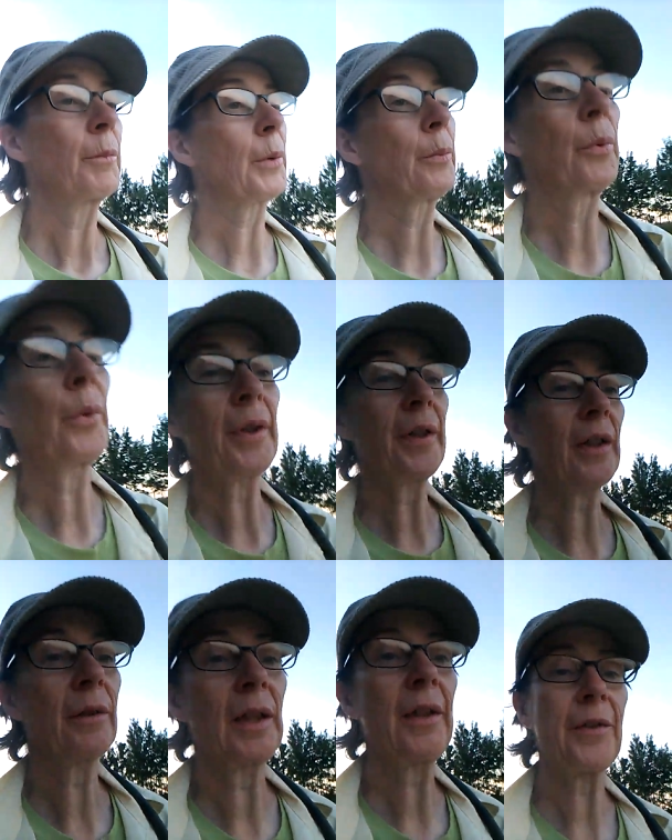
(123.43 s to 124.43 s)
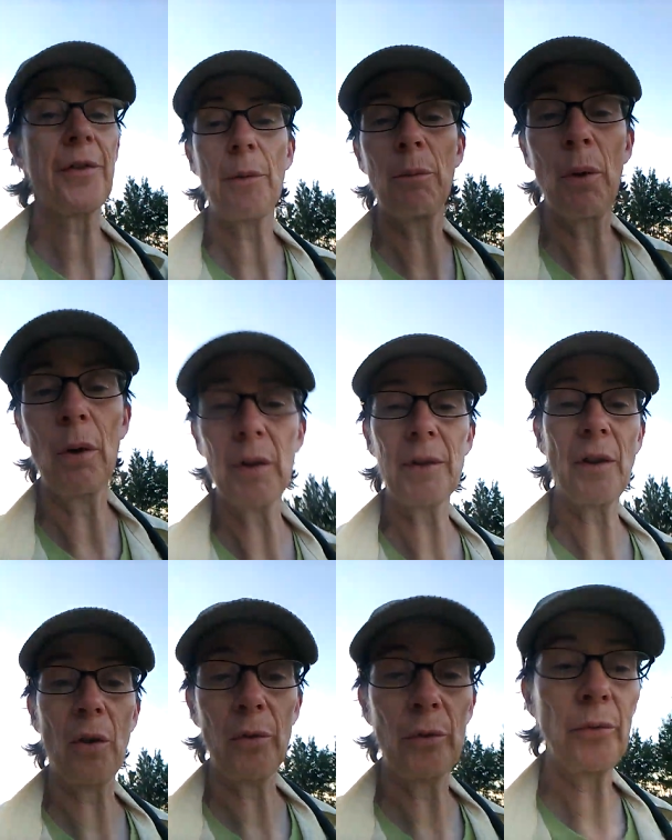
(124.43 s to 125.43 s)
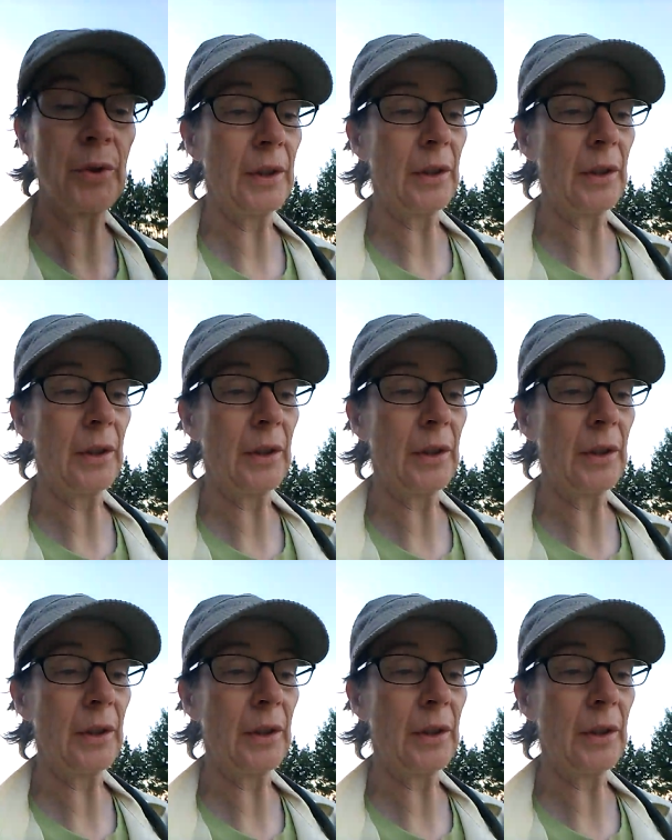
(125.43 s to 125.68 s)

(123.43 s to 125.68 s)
but boy, that gets you bogged down